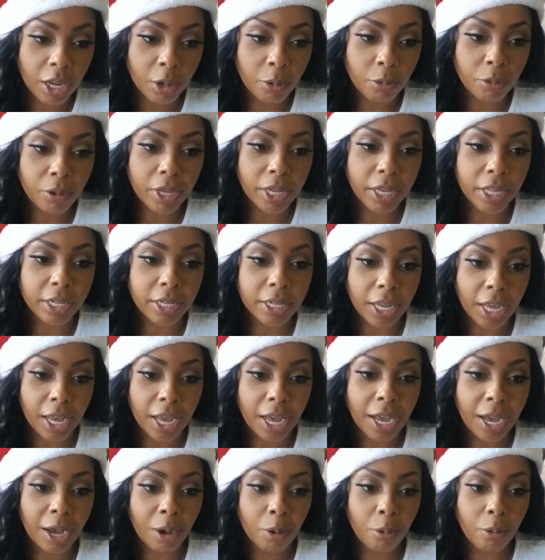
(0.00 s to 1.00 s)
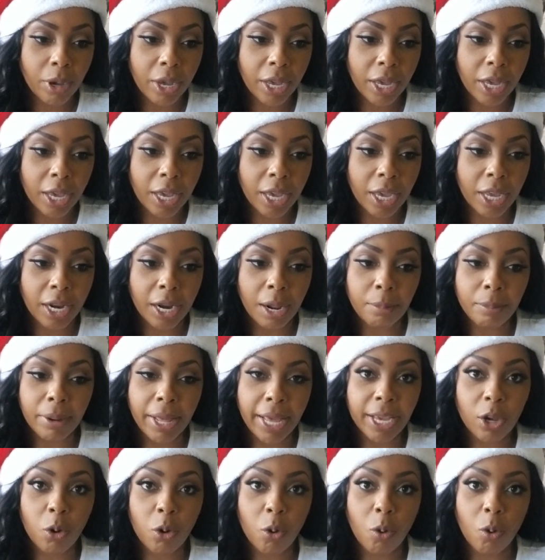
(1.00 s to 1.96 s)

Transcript: and we hit the highway, and I'm like